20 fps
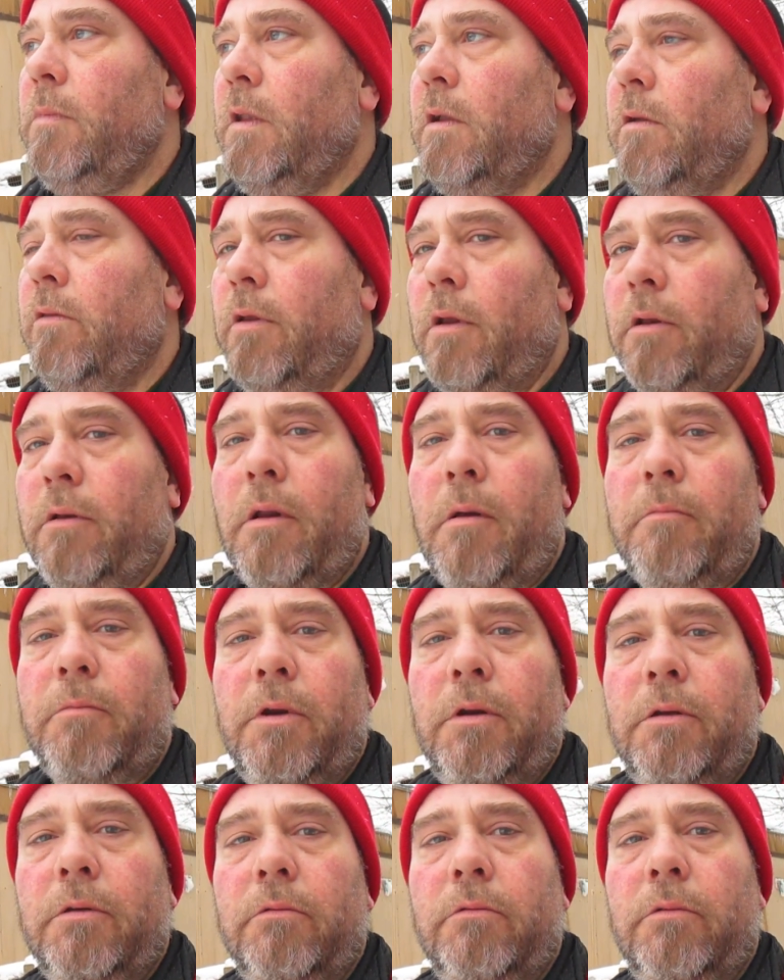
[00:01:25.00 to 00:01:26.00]
then I'm
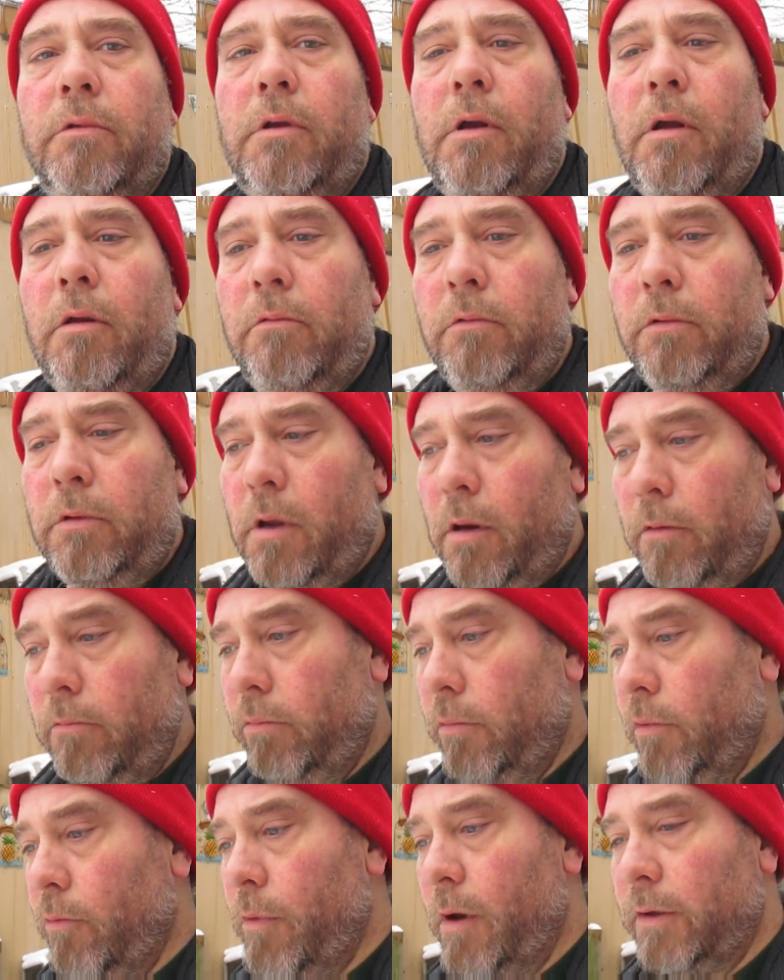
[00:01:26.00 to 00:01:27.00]
going to cut,
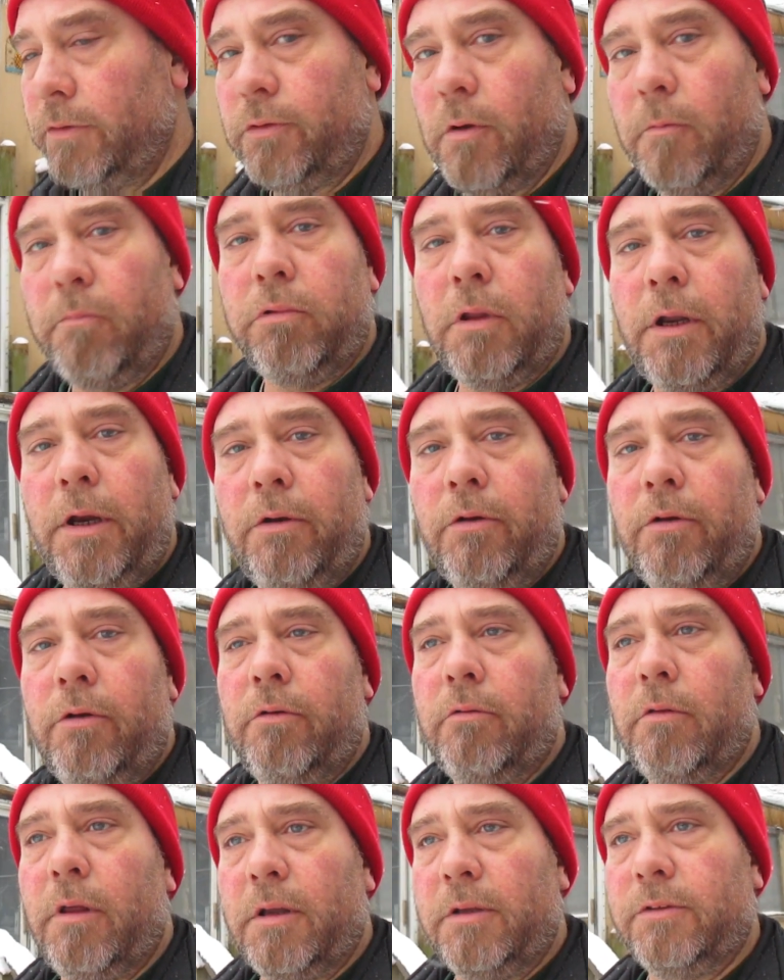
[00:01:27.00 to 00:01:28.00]
cut the rest up later.
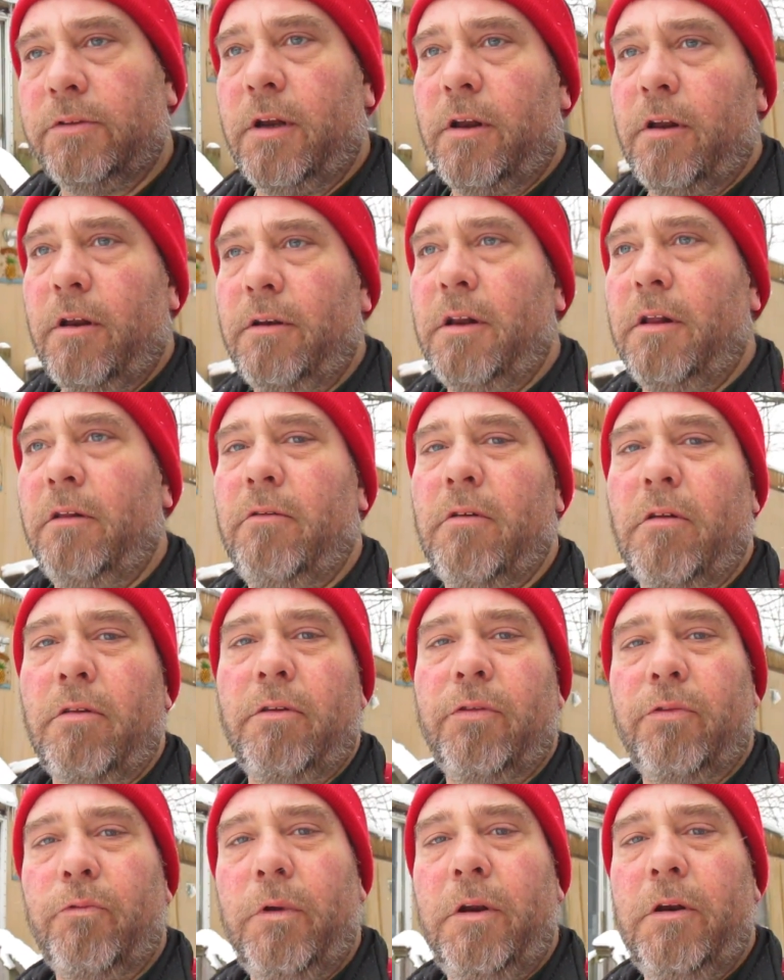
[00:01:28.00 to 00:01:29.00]
Like I said, I need
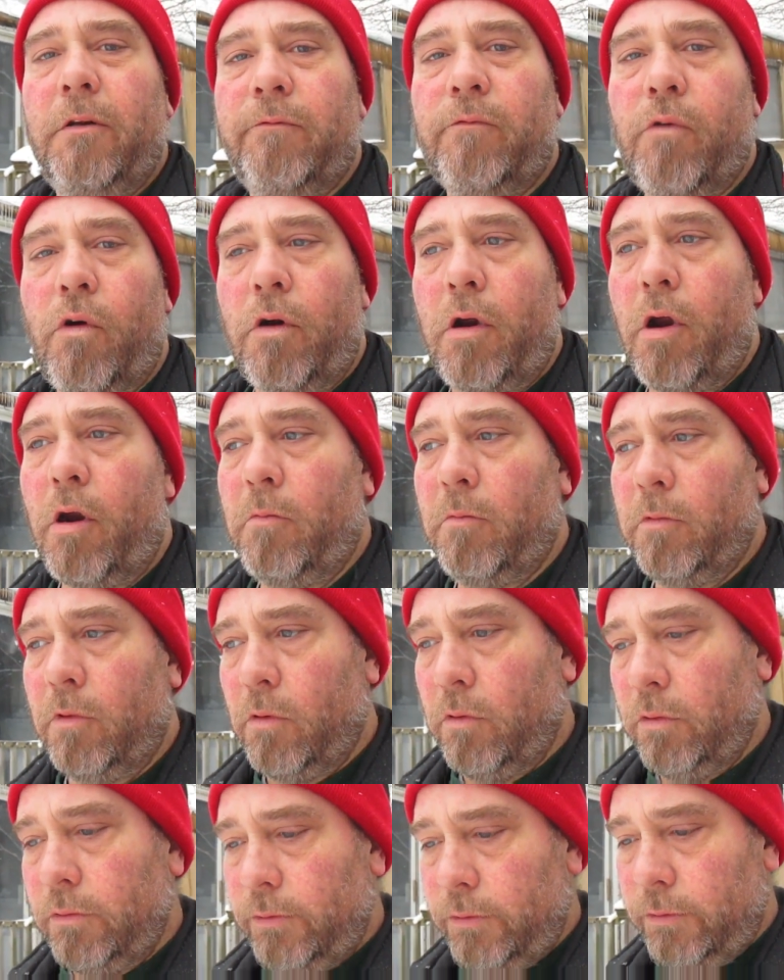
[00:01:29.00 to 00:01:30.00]
another three to four arm
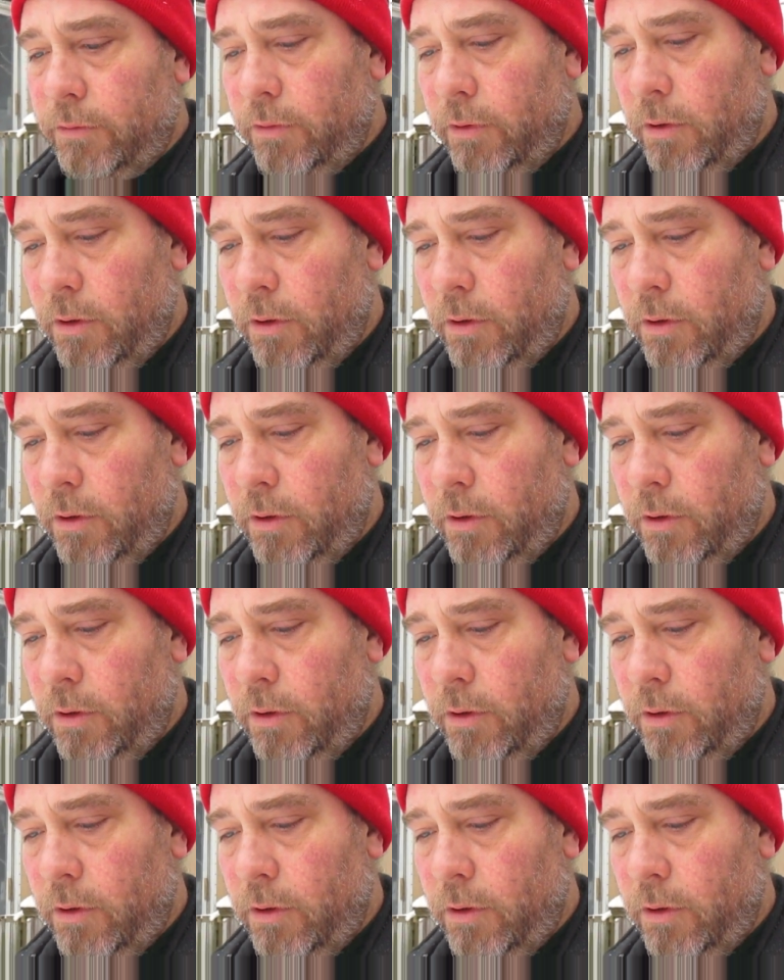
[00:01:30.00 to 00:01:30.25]
loads.